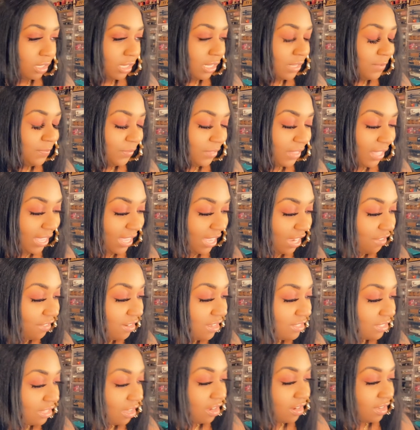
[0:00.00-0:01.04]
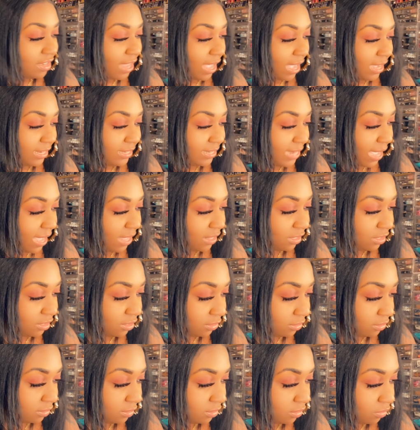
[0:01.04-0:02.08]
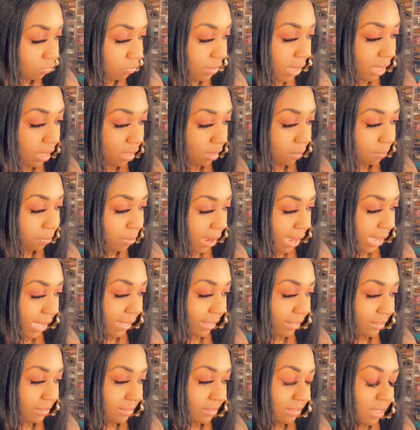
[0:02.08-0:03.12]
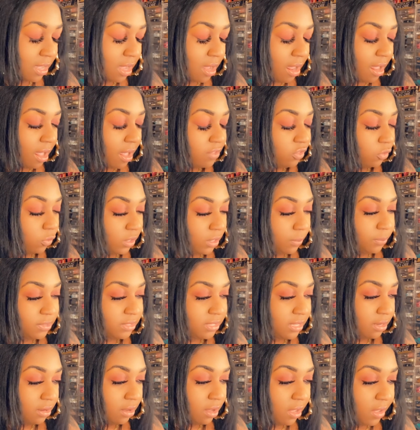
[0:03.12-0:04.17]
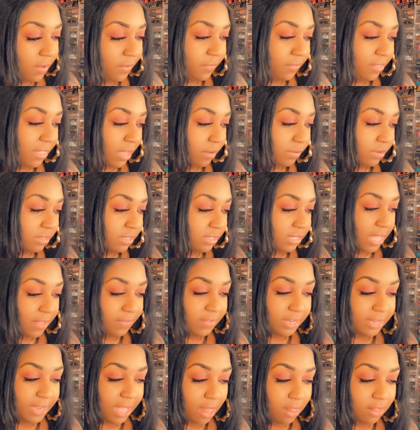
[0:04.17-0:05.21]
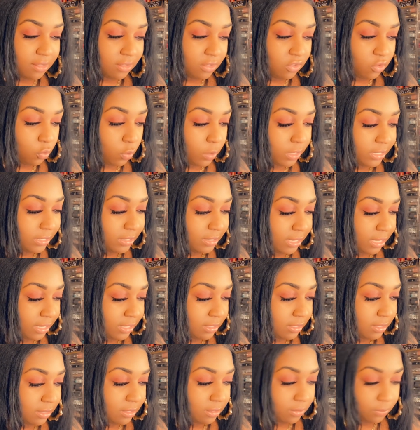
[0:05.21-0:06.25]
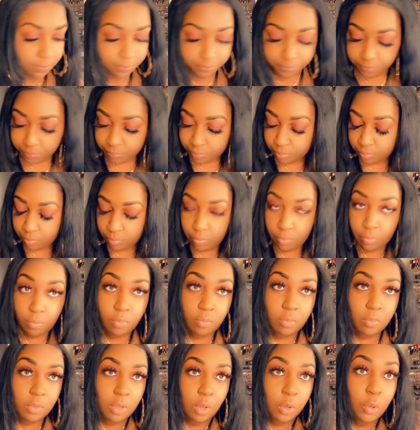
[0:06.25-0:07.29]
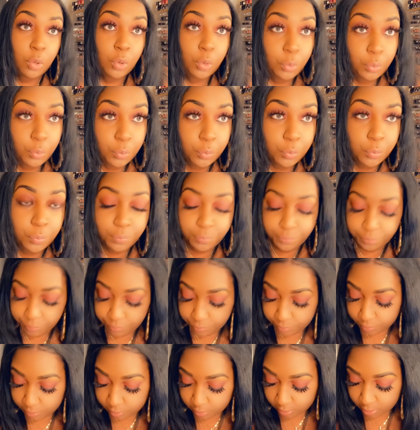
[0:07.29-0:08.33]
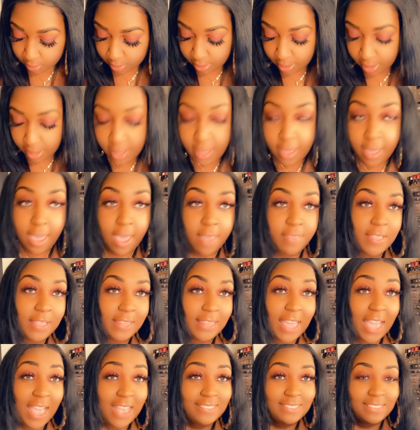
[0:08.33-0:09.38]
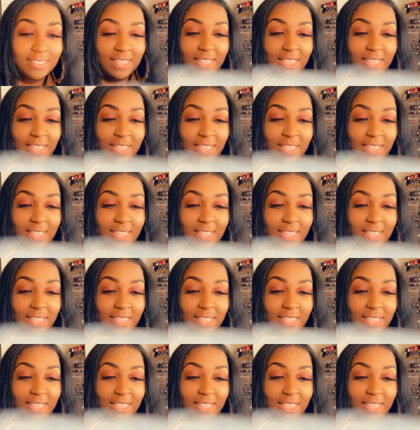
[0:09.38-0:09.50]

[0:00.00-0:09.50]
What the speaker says: The earrings are $9, regular price, 20% off. They were $7.20. Cool. And the last thing